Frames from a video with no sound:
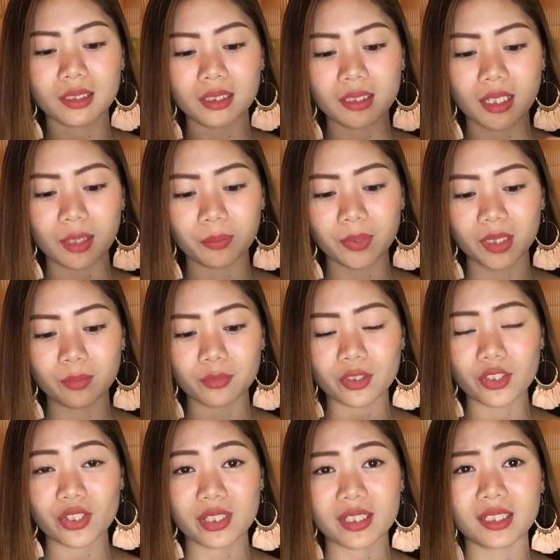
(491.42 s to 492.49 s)
ina-apply mo na
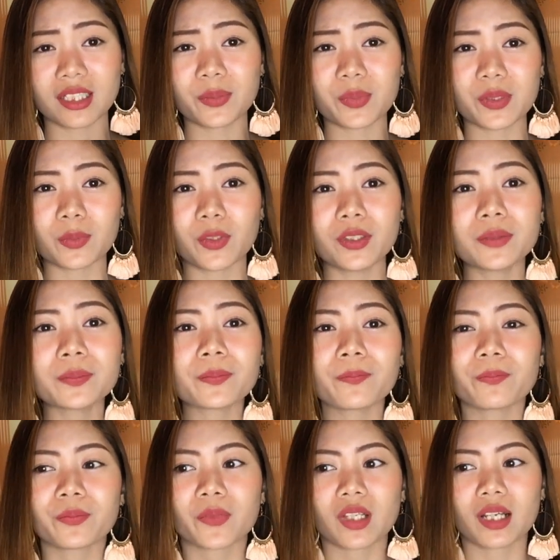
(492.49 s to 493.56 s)
siya sa lips mo.
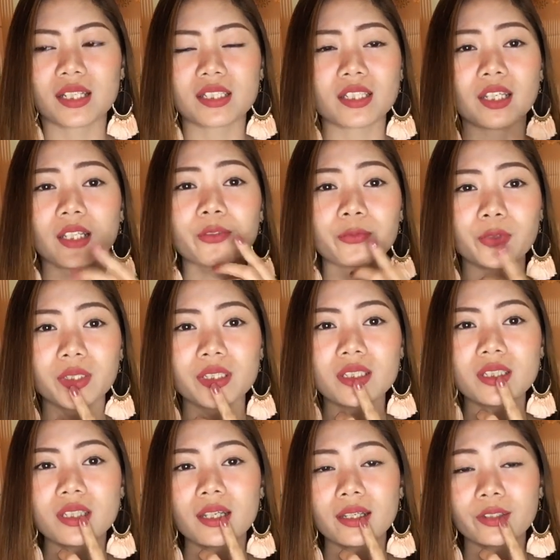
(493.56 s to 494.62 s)
Kasi at first,